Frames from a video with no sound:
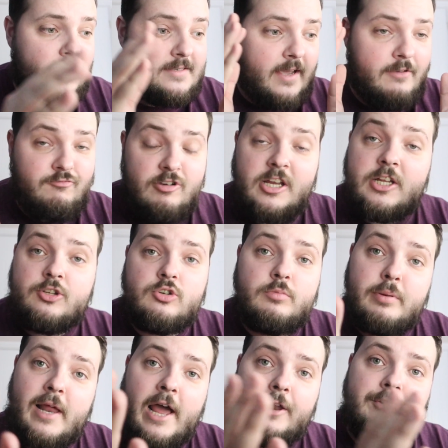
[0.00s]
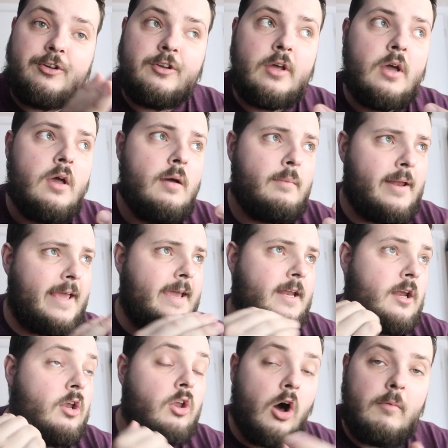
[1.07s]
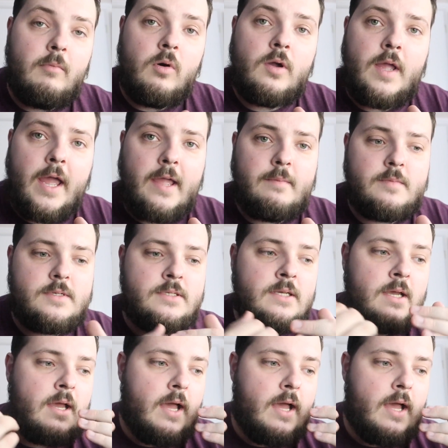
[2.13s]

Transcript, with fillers: because I really do plan on playing a lot more games.